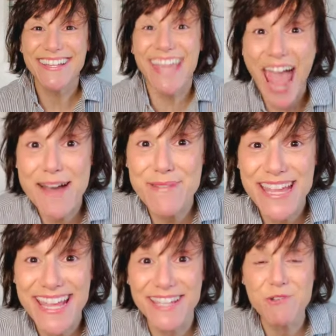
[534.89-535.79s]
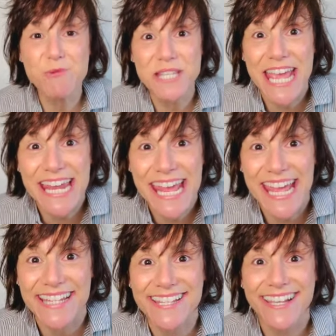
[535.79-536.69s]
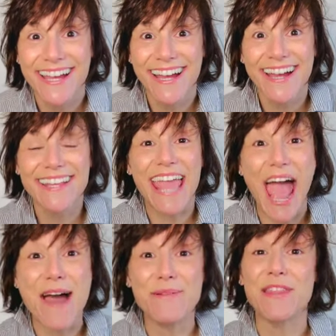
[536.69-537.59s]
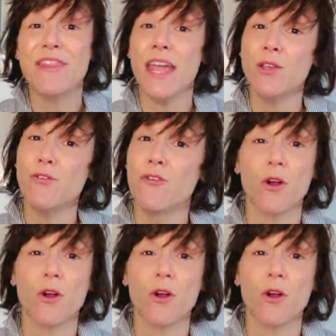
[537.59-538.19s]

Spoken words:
Gabby, you did it. Gabby, thank you.